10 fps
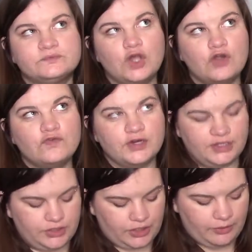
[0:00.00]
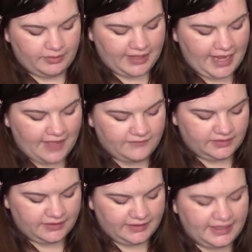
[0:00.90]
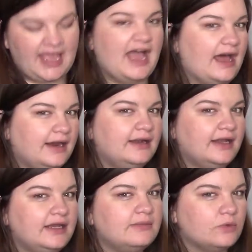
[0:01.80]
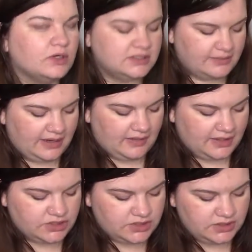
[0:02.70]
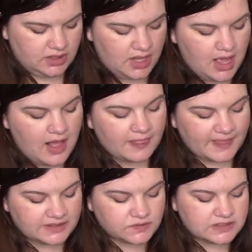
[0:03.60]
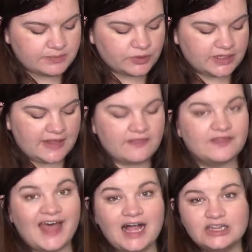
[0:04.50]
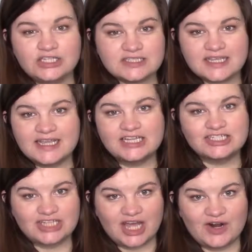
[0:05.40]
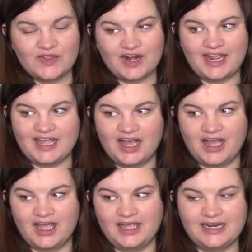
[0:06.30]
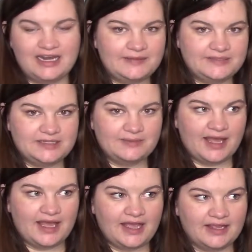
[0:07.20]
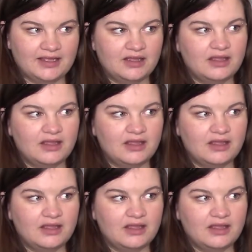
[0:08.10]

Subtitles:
over a year ago, but like I haven't like added any more to my collection. That's really pretty. That looks like a shadow that I got in an Ipsy bag